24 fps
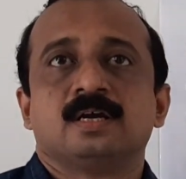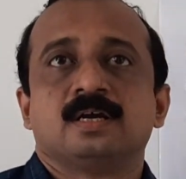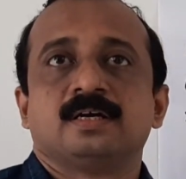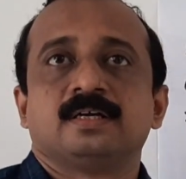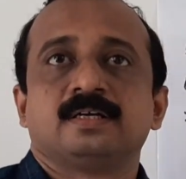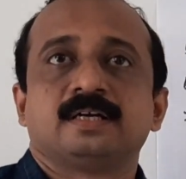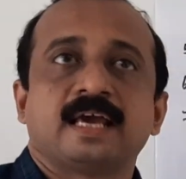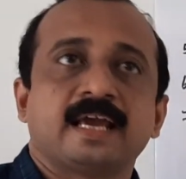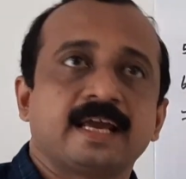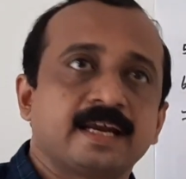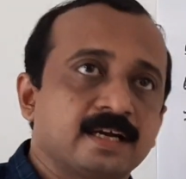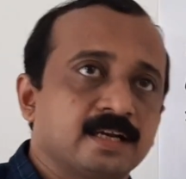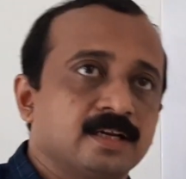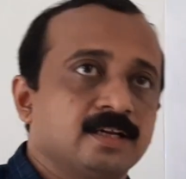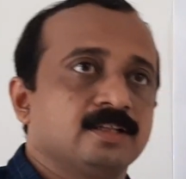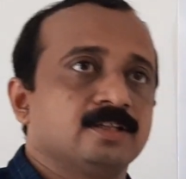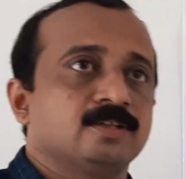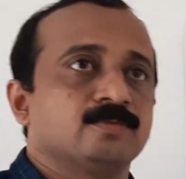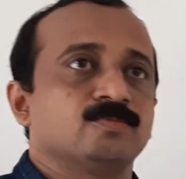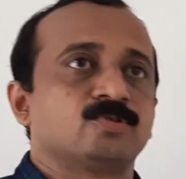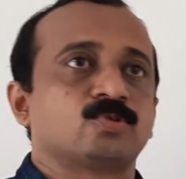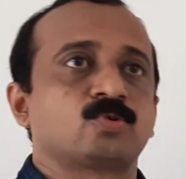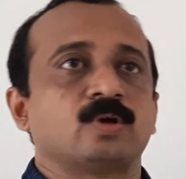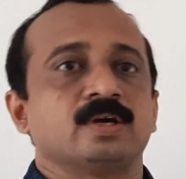
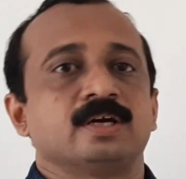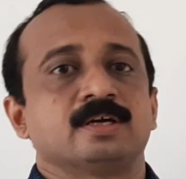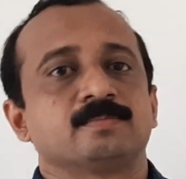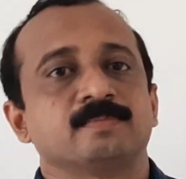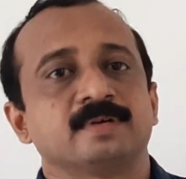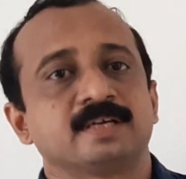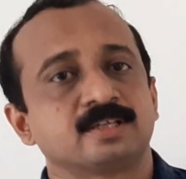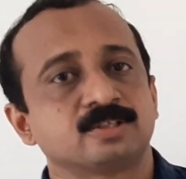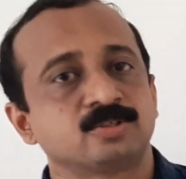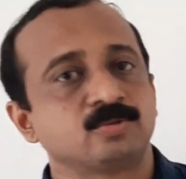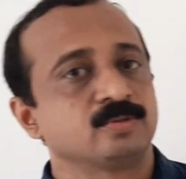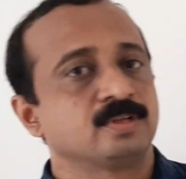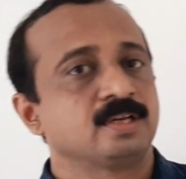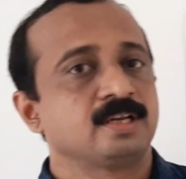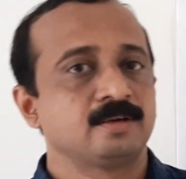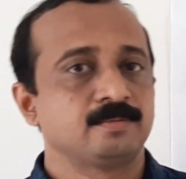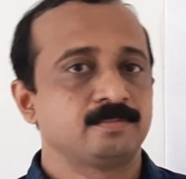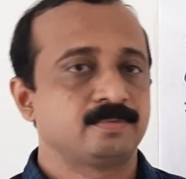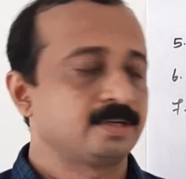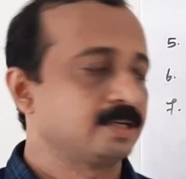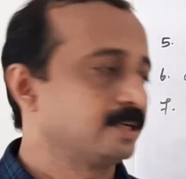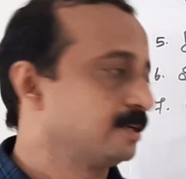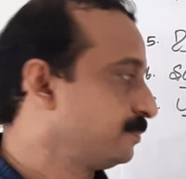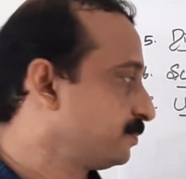Diagonal square matrix
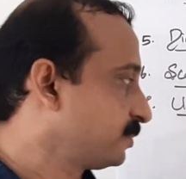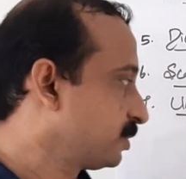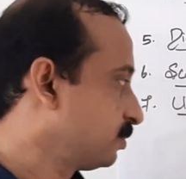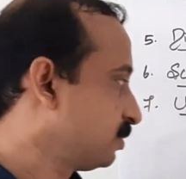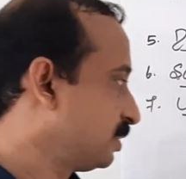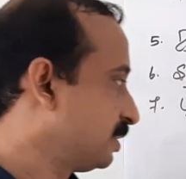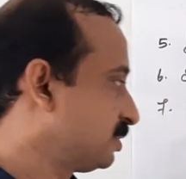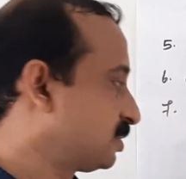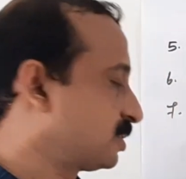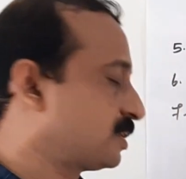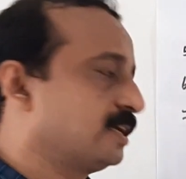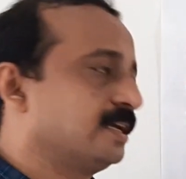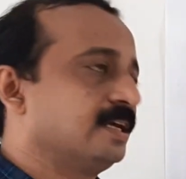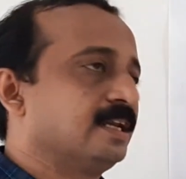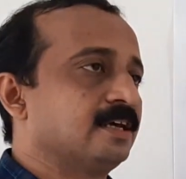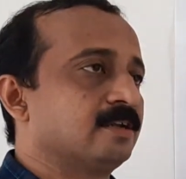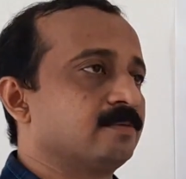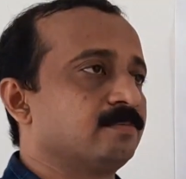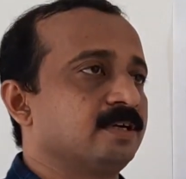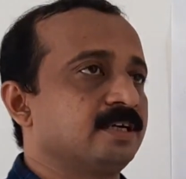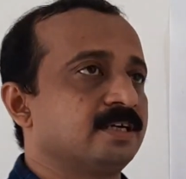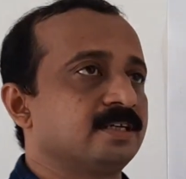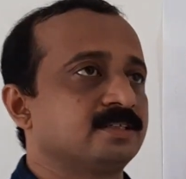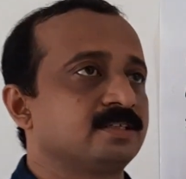scalar
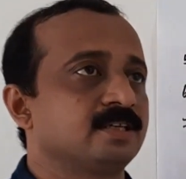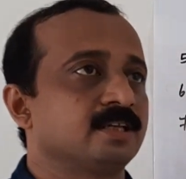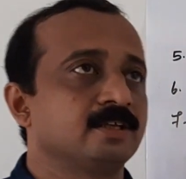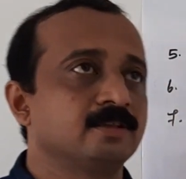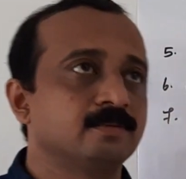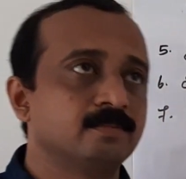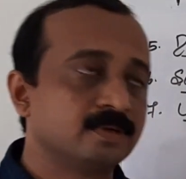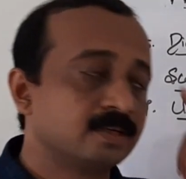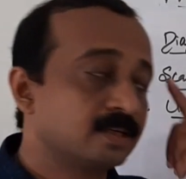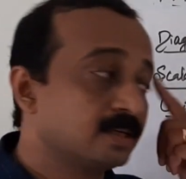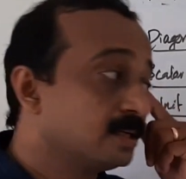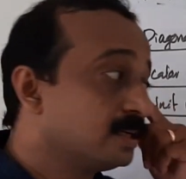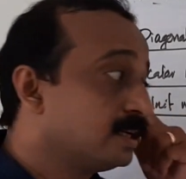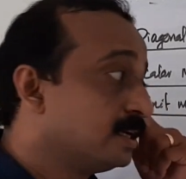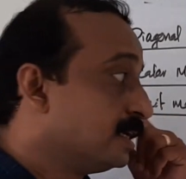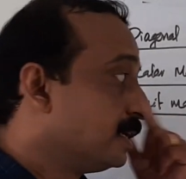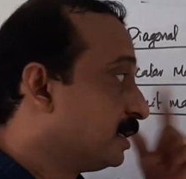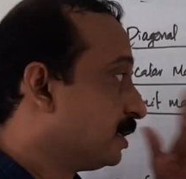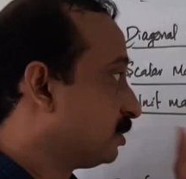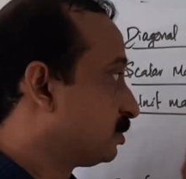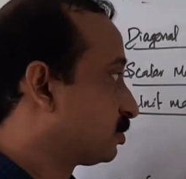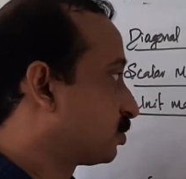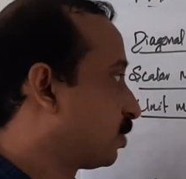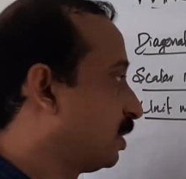matrix
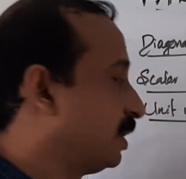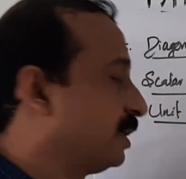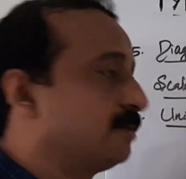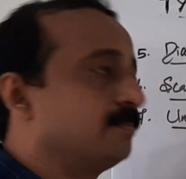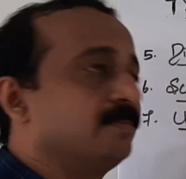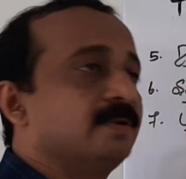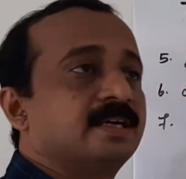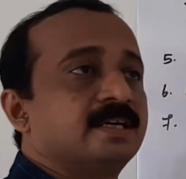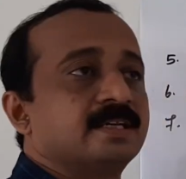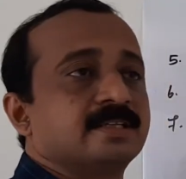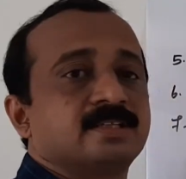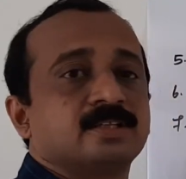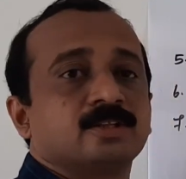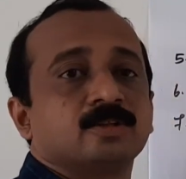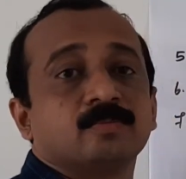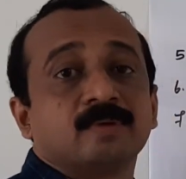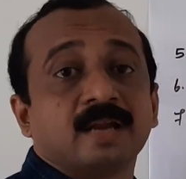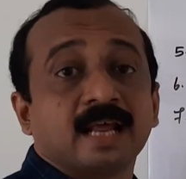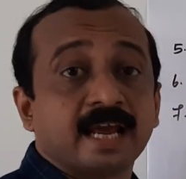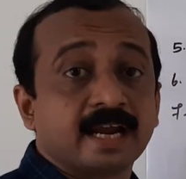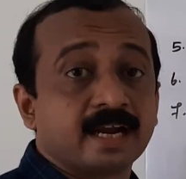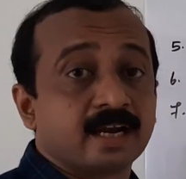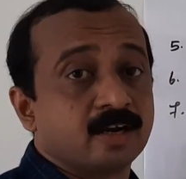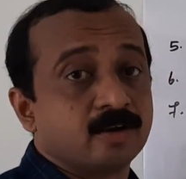square matrix
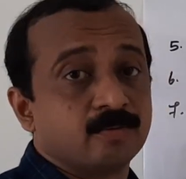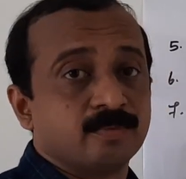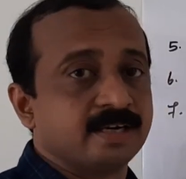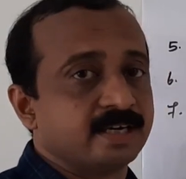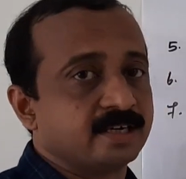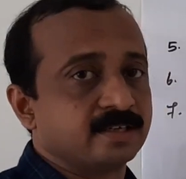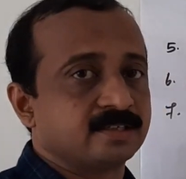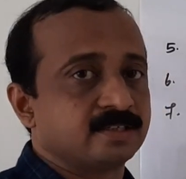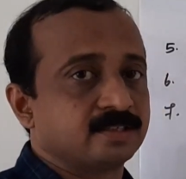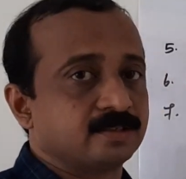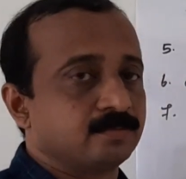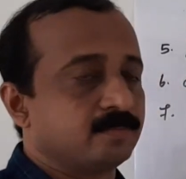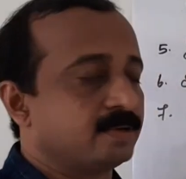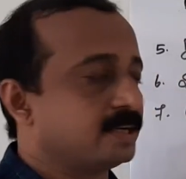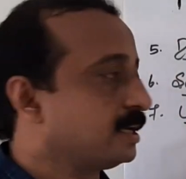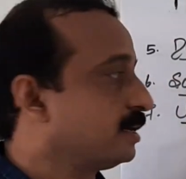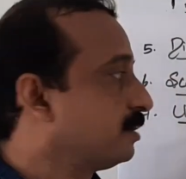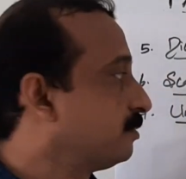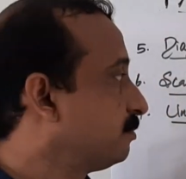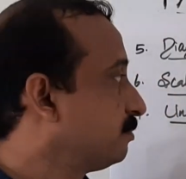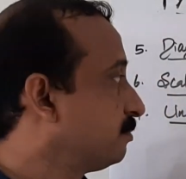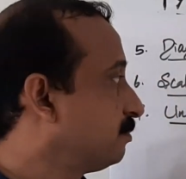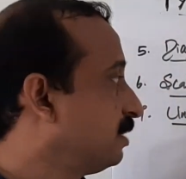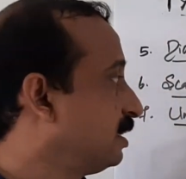diagonal matrix
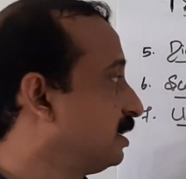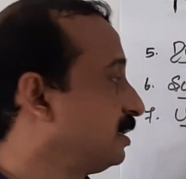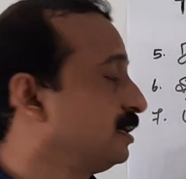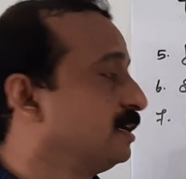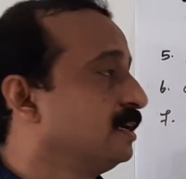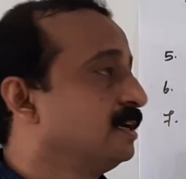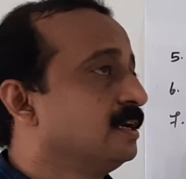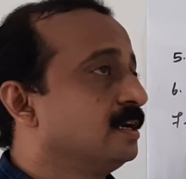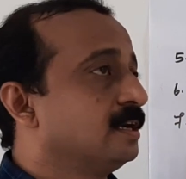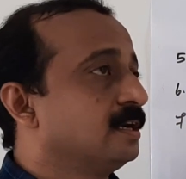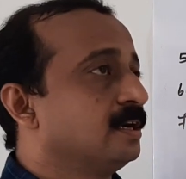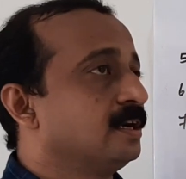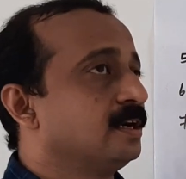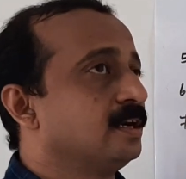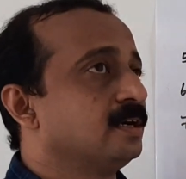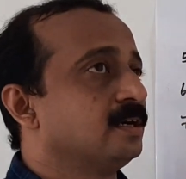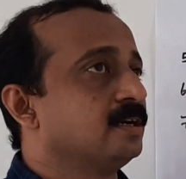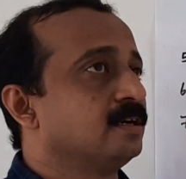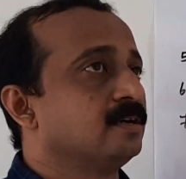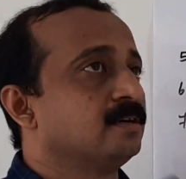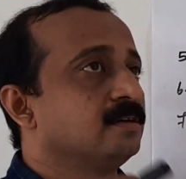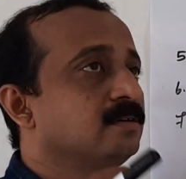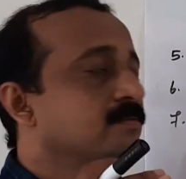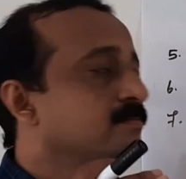but
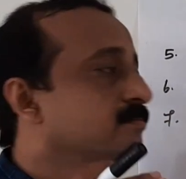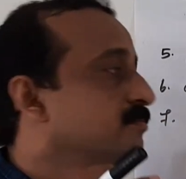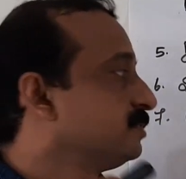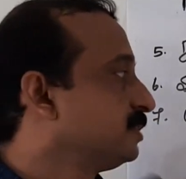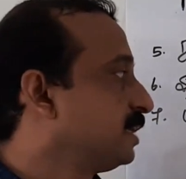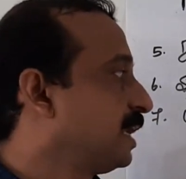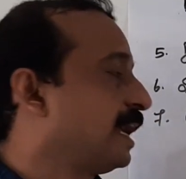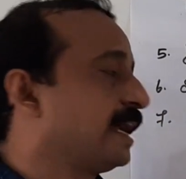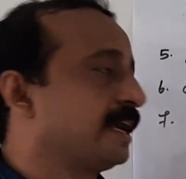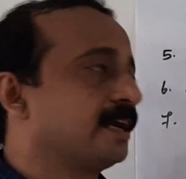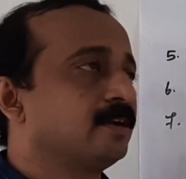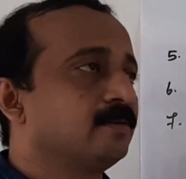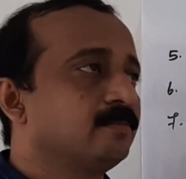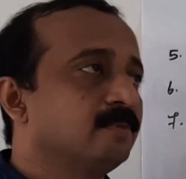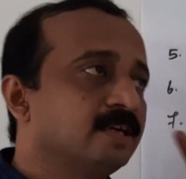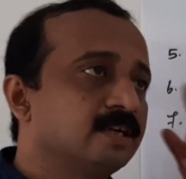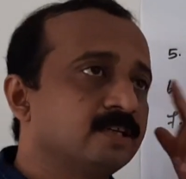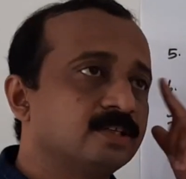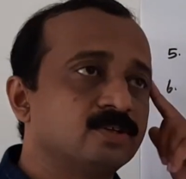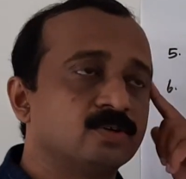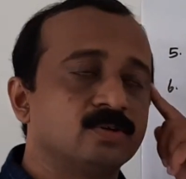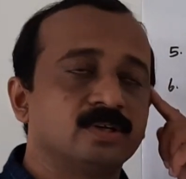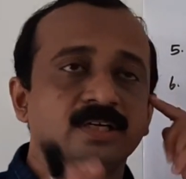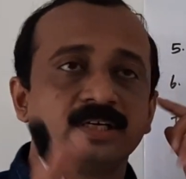diagonal
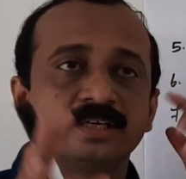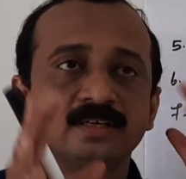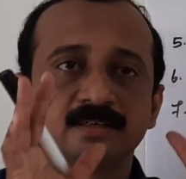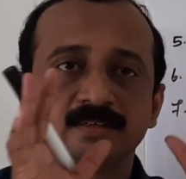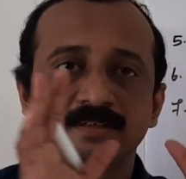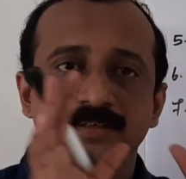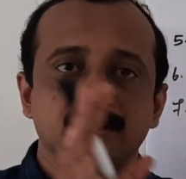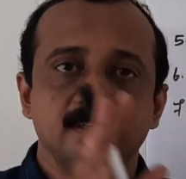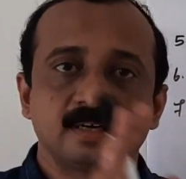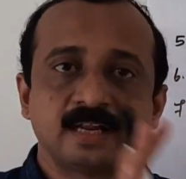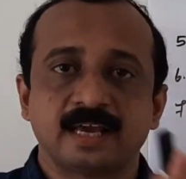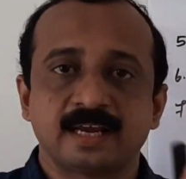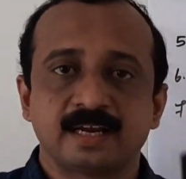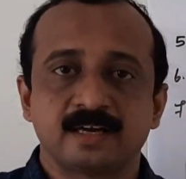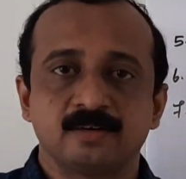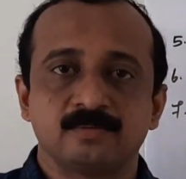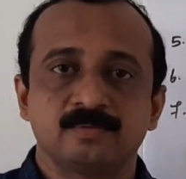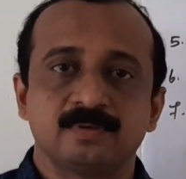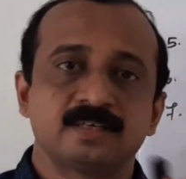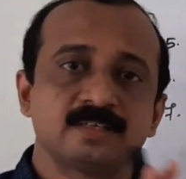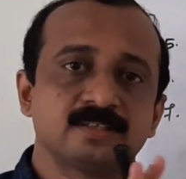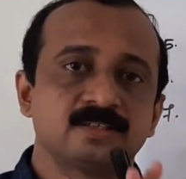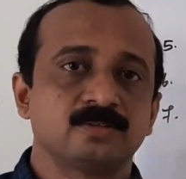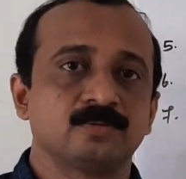matrix only diagonal
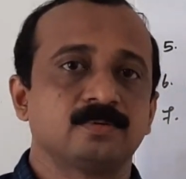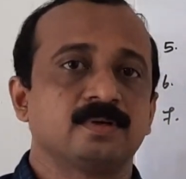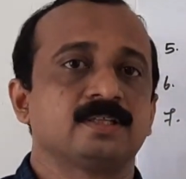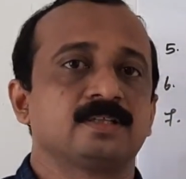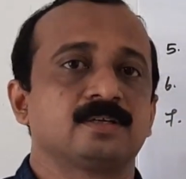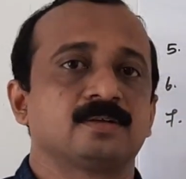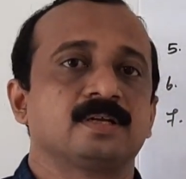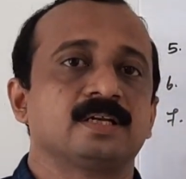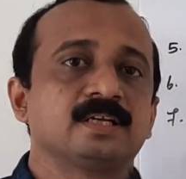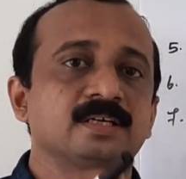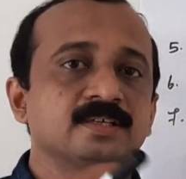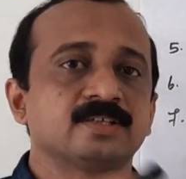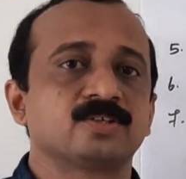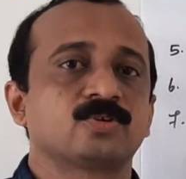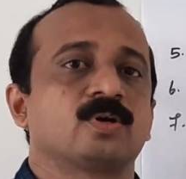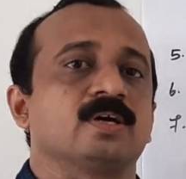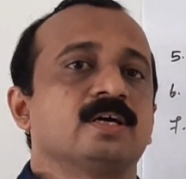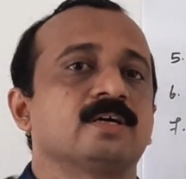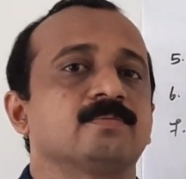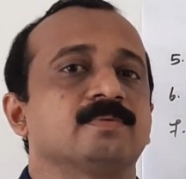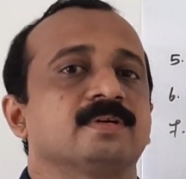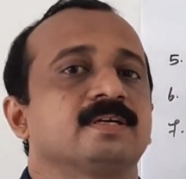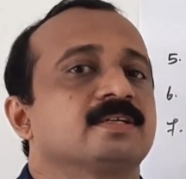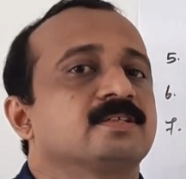matrix
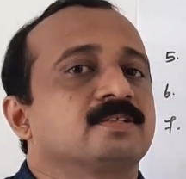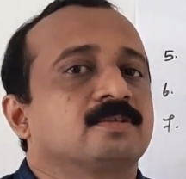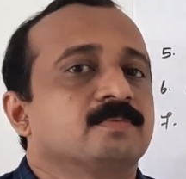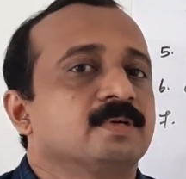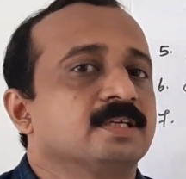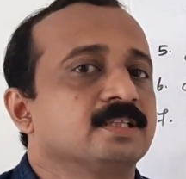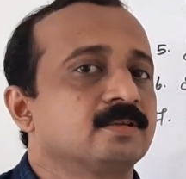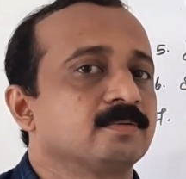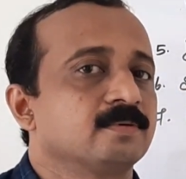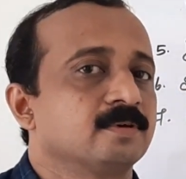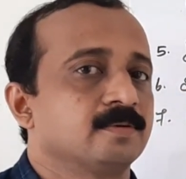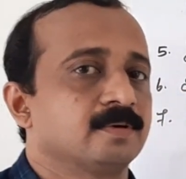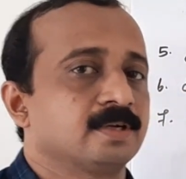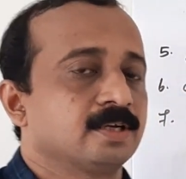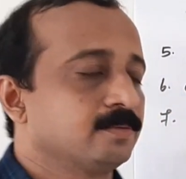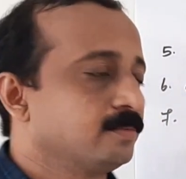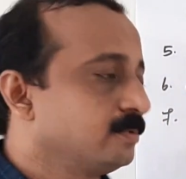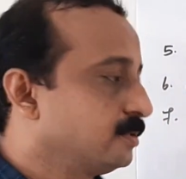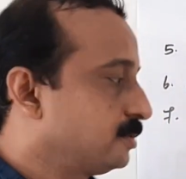square matrix square matrix